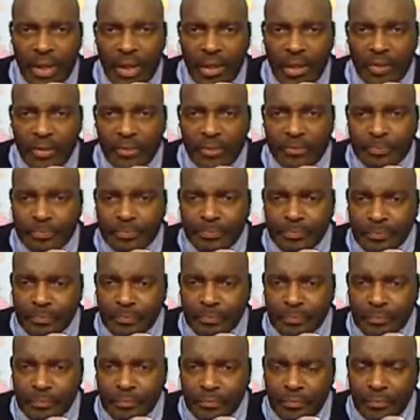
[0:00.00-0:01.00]
Tiger,
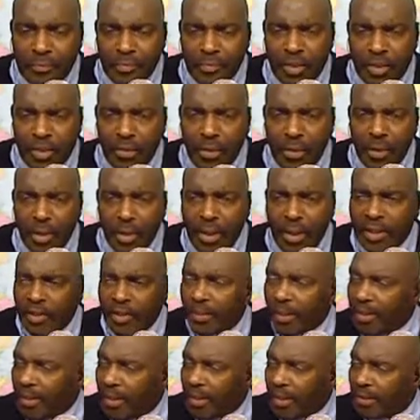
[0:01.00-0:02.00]
our
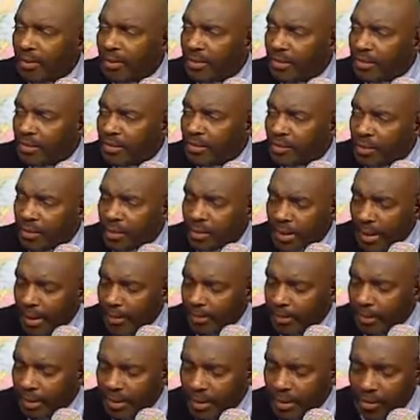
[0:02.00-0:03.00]
expectations should
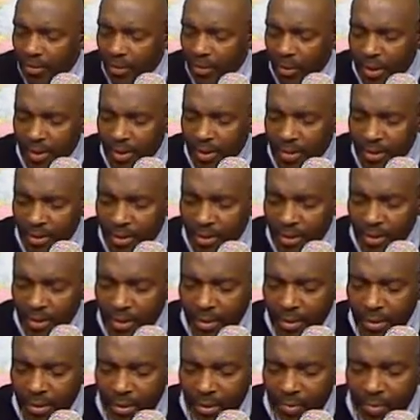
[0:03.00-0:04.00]
not be quite
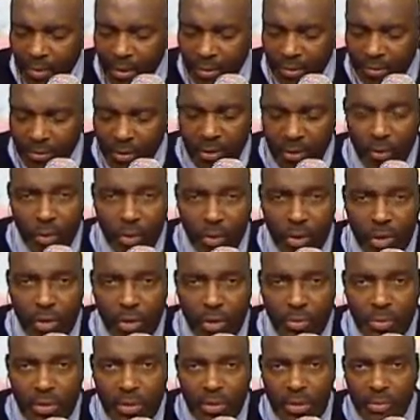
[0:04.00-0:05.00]
what they
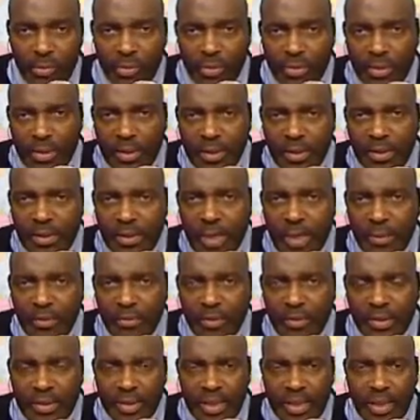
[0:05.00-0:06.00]
were when he was at the top
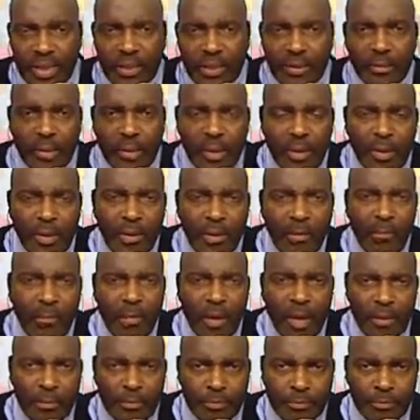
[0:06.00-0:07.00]
of his game,
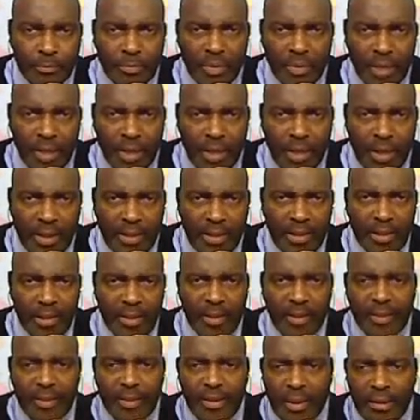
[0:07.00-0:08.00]
but that
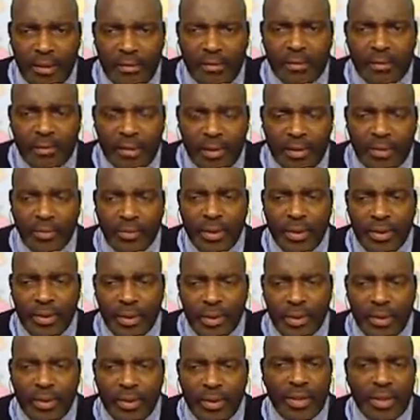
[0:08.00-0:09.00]
it's great
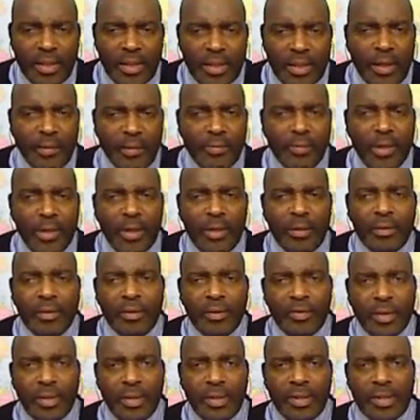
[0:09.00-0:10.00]
that he's getting out there.
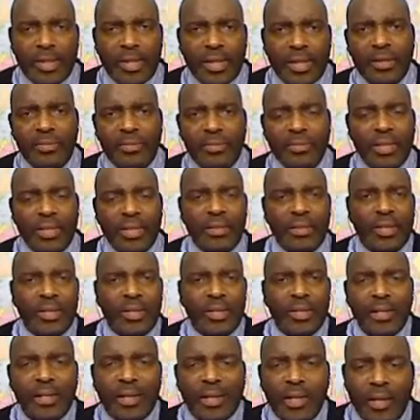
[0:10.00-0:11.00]
It's great to kind of
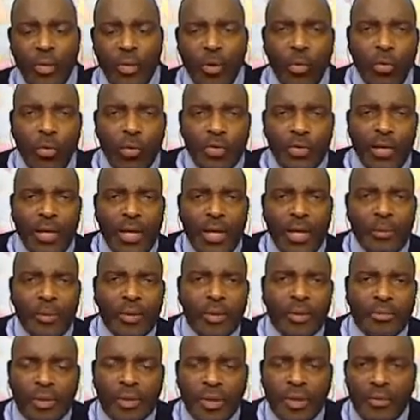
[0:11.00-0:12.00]
see an old
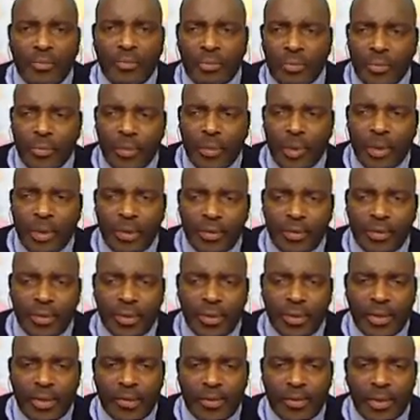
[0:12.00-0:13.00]
timer, if one can
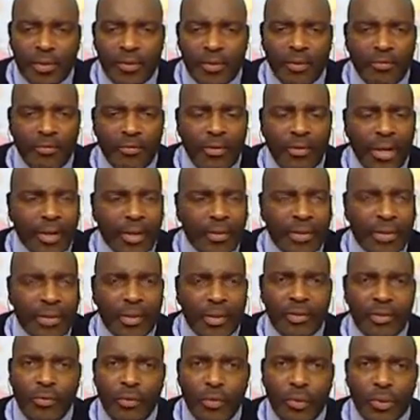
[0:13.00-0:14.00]
consider the fact that
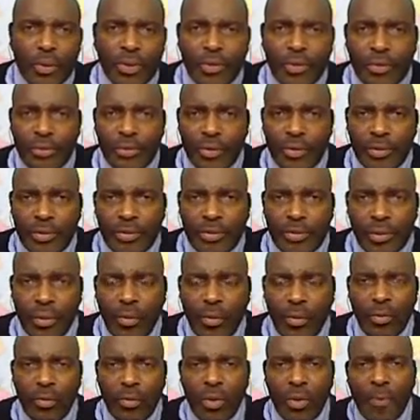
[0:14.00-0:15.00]
he's 42 years
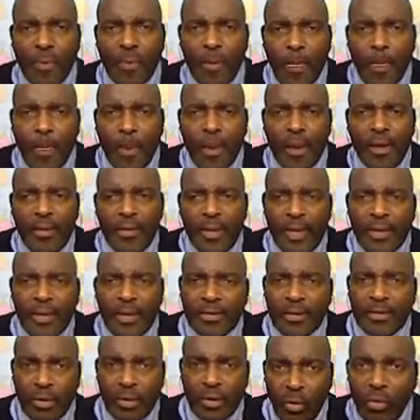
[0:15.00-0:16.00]
old and that
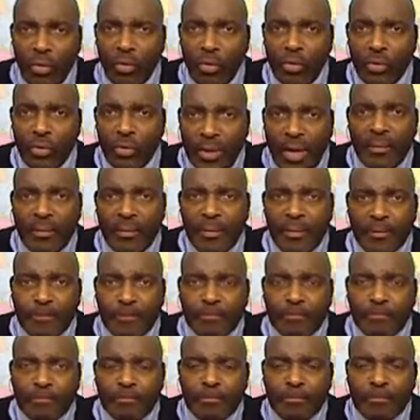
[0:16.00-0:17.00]
he's an old timer.
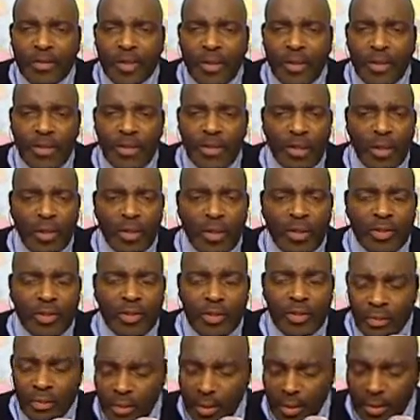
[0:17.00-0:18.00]
He started
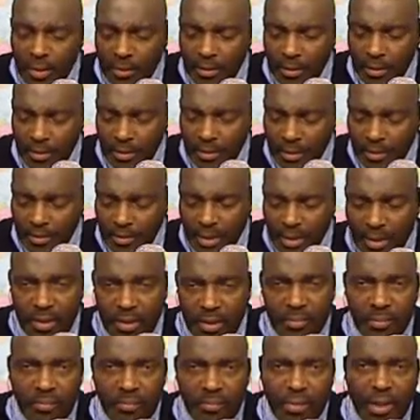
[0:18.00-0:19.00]
so young, it seems like
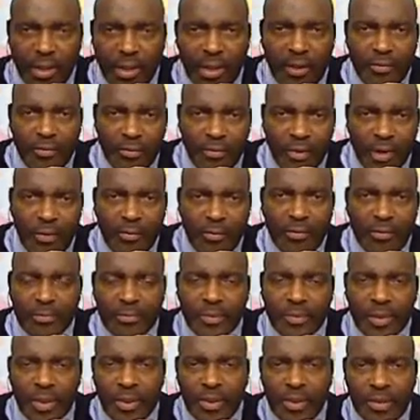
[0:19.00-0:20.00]
he's been playing forever.
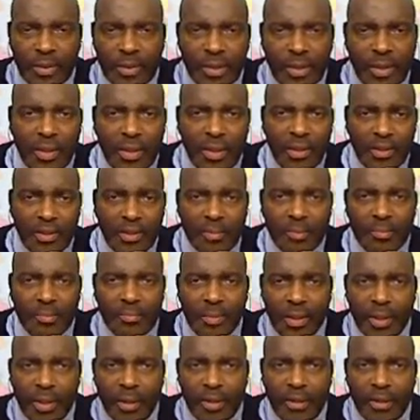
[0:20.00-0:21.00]
And indeed, he's
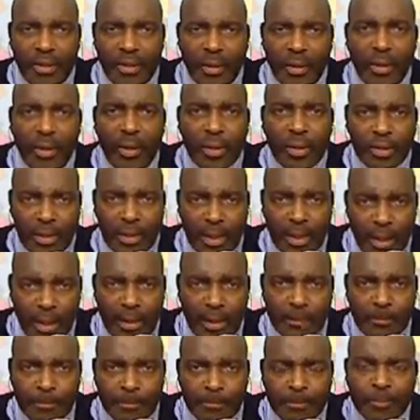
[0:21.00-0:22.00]
been playing a long
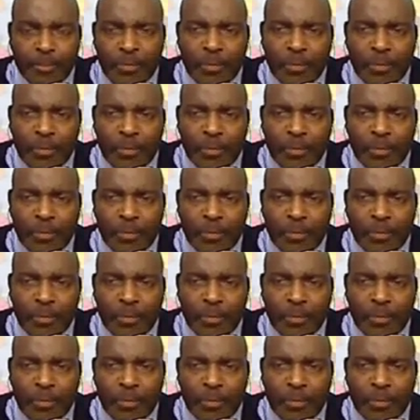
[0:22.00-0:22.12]
time.